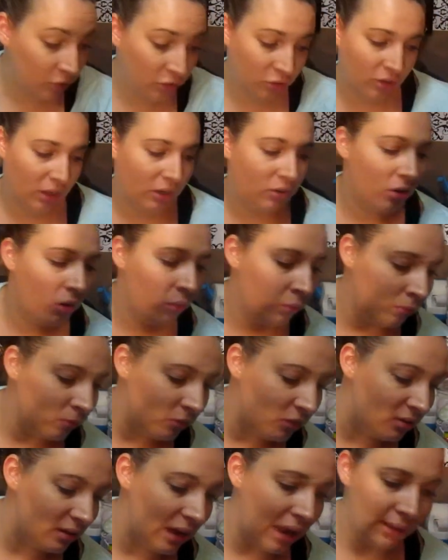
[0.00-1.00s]
which they
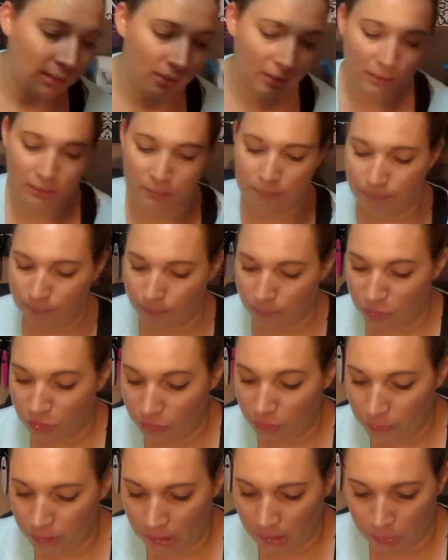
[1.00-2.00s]
don't sadly
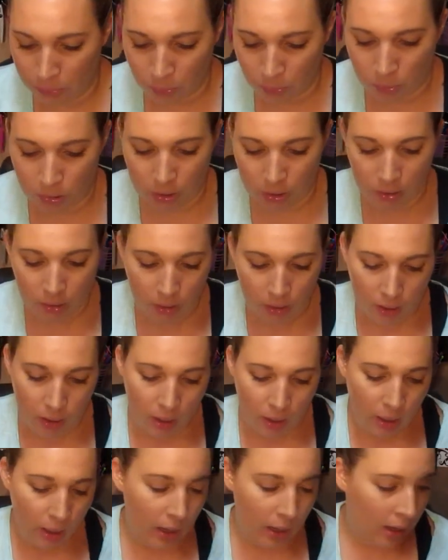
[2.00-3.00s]
do anymore,
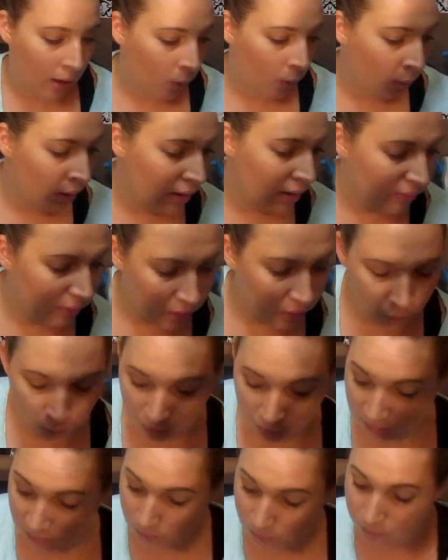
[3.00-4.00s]
whenever
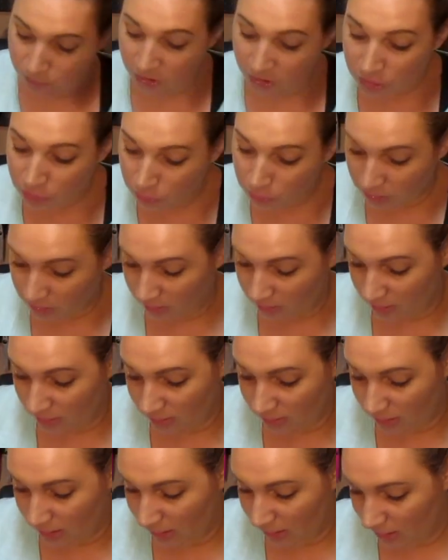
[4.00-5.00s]
we first went to
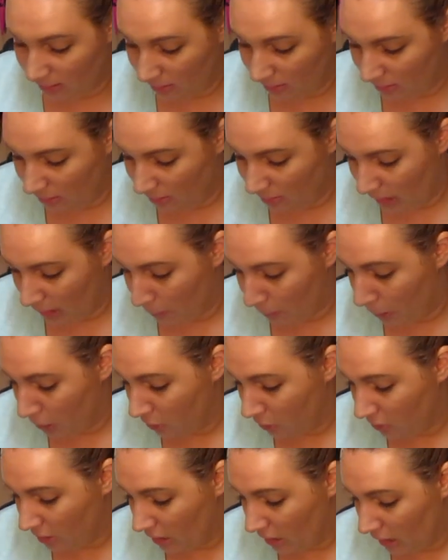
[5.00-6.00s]
Disney, they did these like
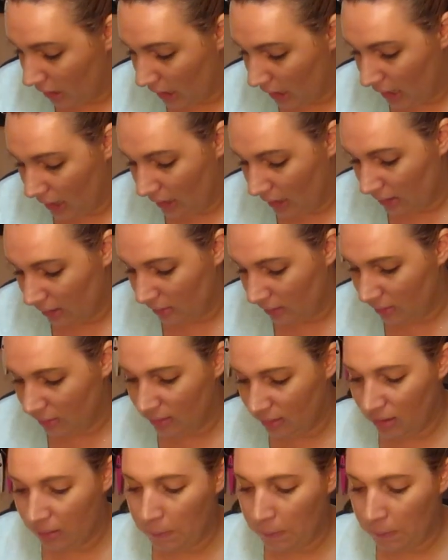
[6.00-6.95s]
personalized